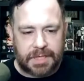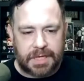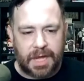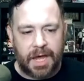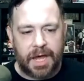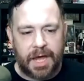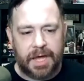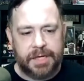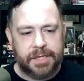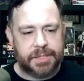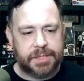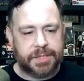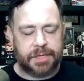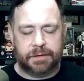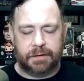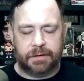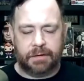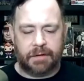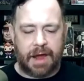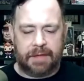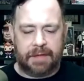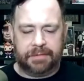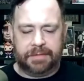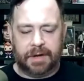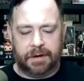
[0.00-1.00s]
uh, so you're
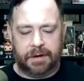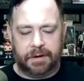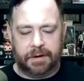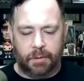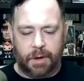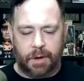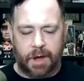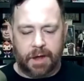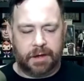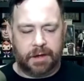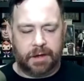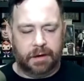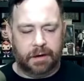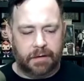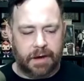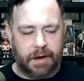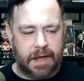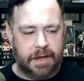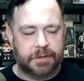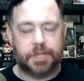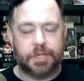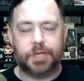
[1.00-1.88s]
out there, you're walking around,